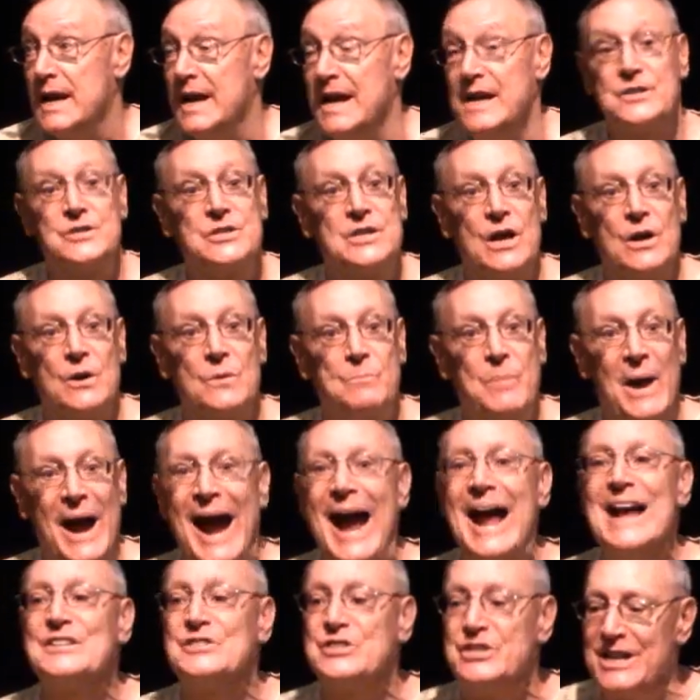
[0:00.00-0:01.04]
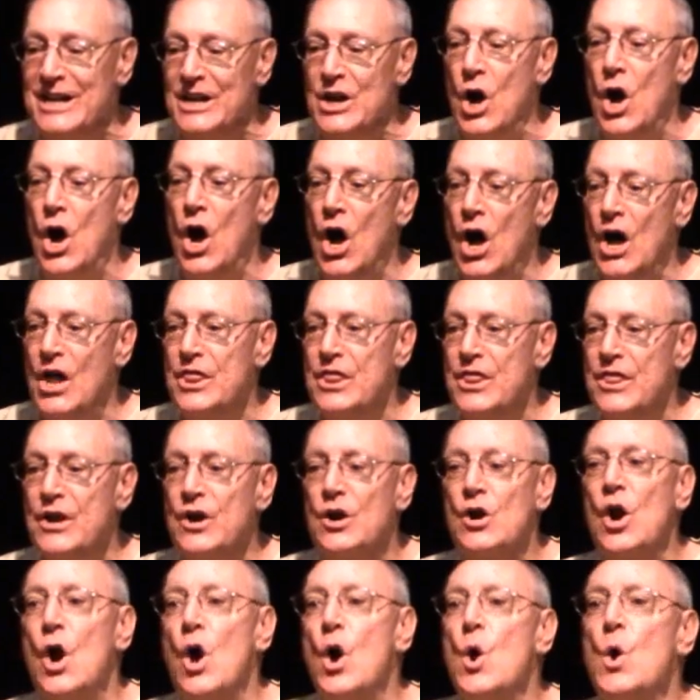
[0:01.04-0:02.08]
is they're passing on
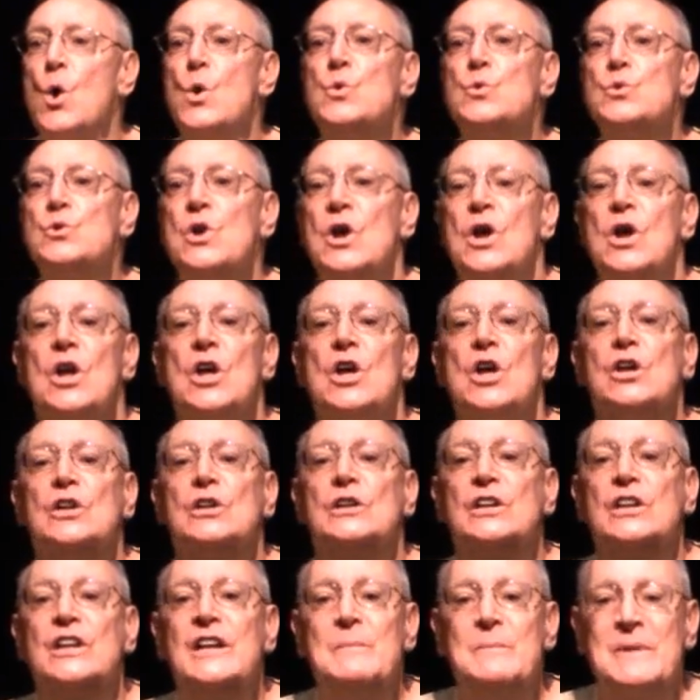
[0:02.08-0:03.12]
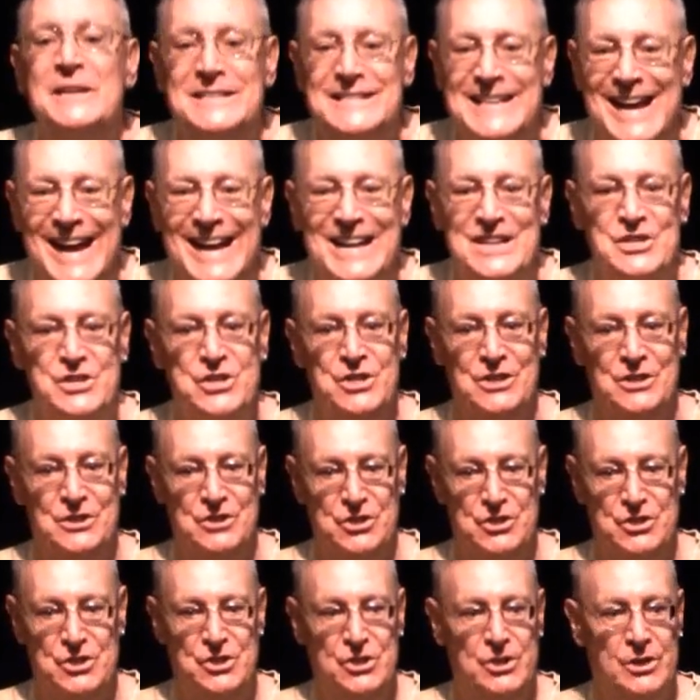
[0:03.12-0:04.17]
their own
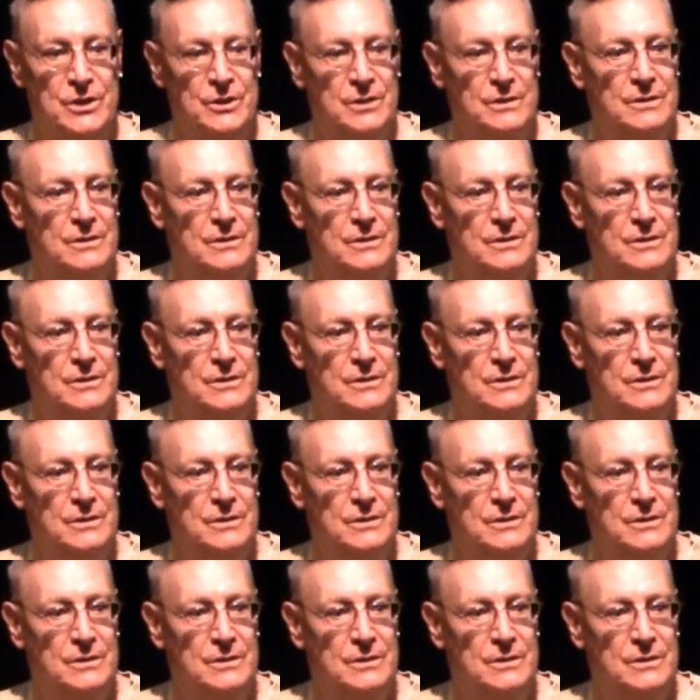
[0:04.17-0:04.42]
limitations.